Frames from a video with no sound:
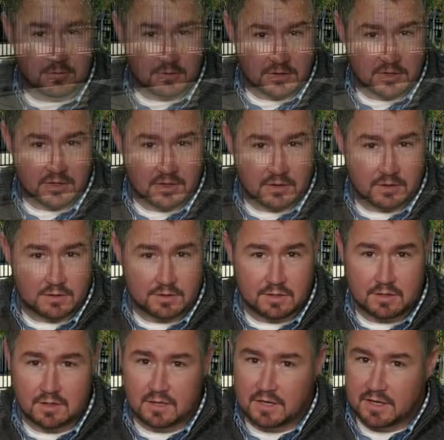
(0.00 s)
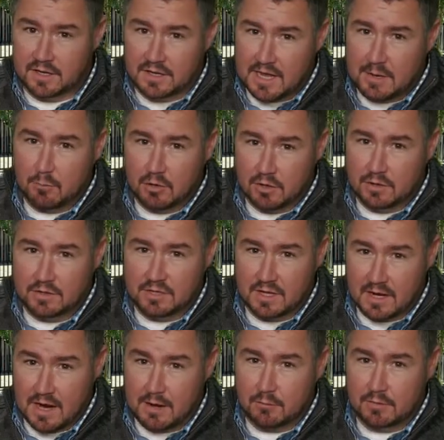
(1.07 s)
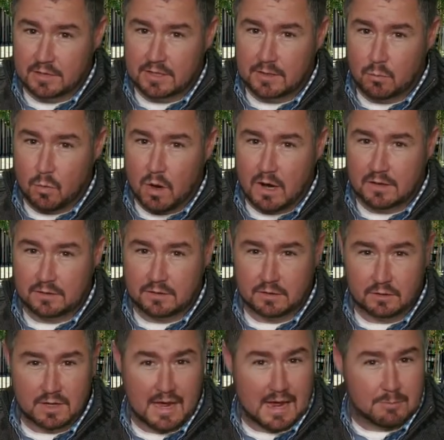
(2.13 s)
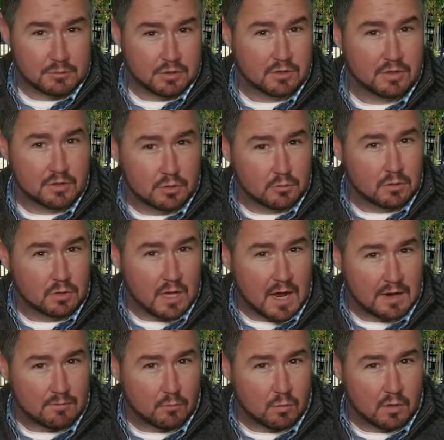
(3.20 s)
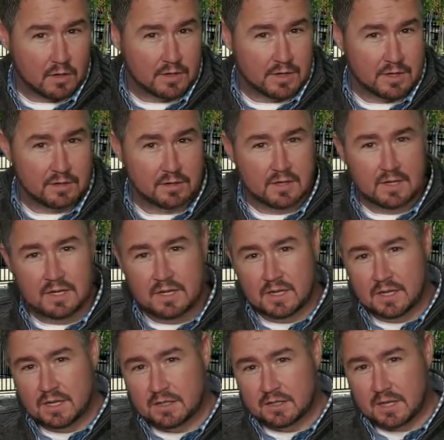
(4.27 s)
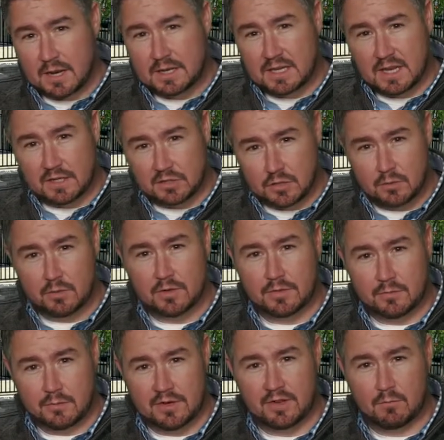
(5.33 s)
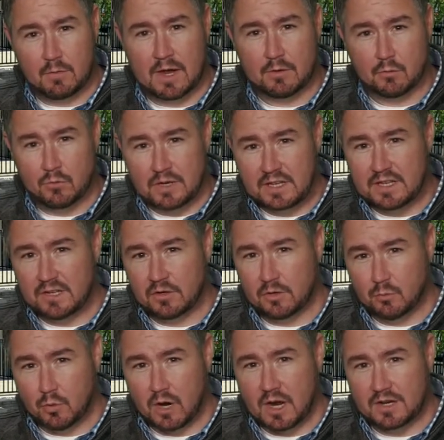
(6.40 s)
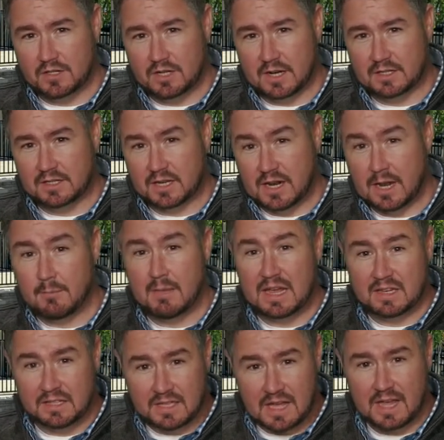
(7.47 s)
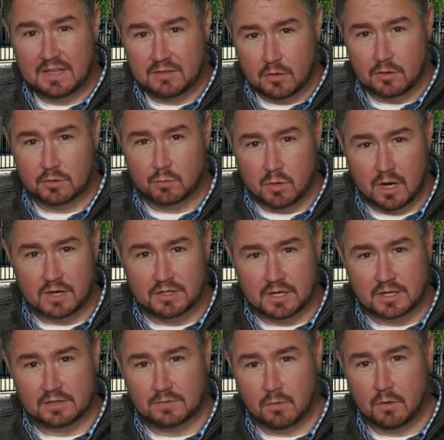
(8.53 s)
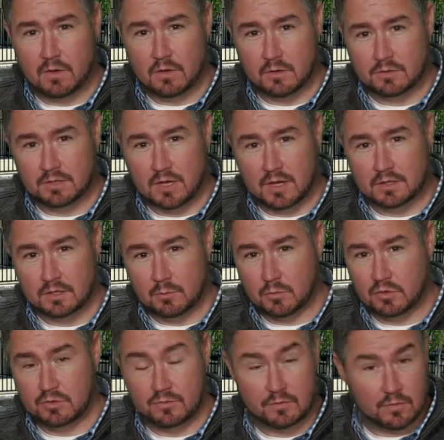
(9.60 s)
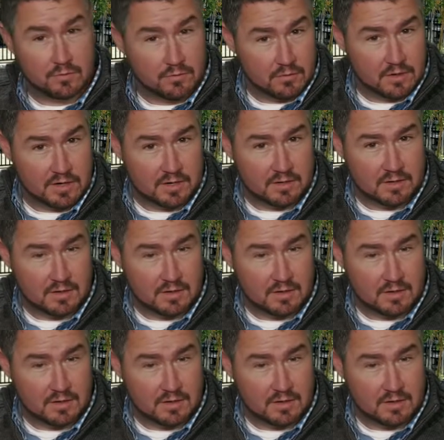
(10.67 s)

years in neighborhoods that I really want to capture and do a lot of work in is I take 2 or 3 of my really good projects and I maintain those projects for those customers for free.